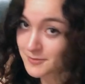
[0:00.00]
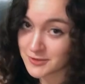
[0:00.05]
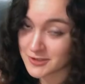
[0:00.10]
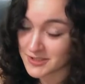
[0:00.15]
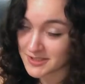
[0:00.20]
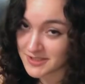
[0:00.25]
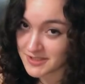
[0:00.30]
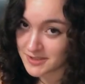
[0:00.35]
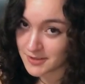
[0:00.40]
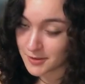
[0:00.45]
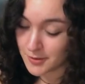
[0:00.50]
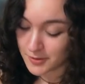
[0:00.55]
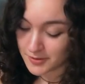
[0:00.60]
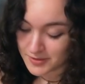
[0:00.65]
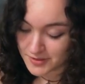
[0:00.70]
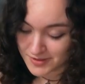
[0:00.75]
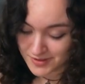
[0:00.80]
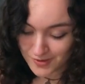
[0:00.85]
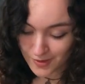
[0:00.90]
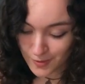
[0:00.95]
Just
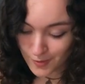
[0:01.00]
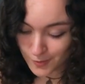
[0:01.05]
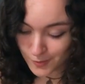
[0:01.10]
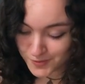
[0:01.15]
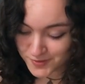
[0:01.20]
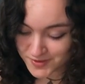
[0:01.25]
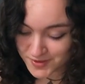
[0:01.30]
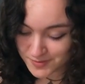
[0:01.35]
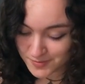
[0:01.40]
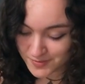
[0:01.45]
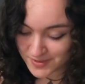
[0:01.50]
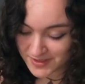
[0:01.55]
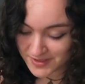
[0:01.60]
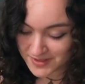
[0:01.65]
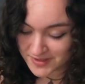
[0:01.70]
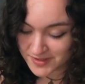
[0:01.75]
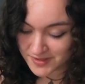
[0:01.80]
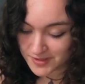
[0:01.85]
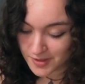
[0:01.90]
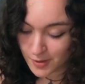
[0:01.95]
wholesomely
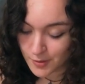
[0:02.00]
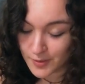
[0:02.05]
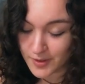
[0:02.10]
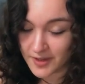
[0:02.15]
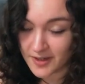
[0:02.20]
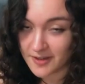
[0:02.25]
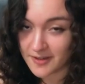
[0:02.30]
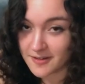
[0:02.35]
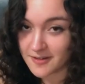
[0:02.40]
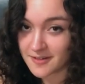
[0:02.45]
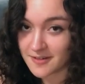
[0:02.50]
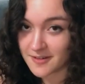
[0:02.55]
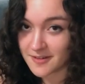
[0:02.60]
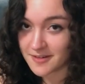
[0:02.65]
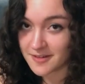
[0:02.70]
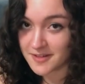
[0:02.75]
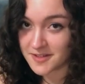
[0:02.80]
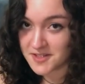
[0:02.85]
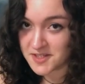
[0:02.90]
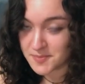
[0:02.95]
sewing
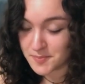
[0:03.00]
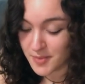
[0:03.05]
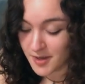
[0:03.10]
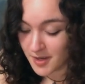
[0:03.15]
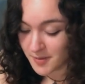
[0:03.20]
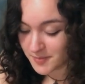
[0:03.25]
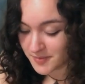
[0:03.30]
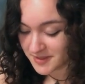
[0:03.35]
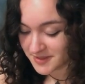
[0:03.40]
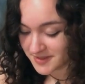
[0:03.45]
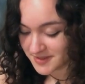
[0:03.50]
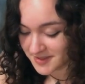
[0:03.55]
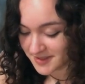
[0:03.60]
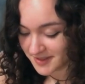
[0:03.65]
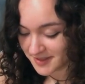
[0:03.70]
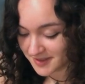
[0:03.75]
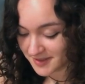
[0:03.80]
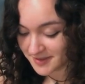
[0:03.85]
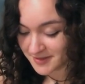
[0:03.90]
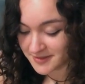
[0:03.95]
this puppet
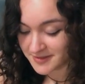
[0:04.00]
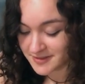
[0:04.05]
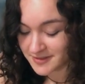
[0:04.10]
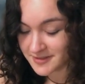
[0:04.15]
skin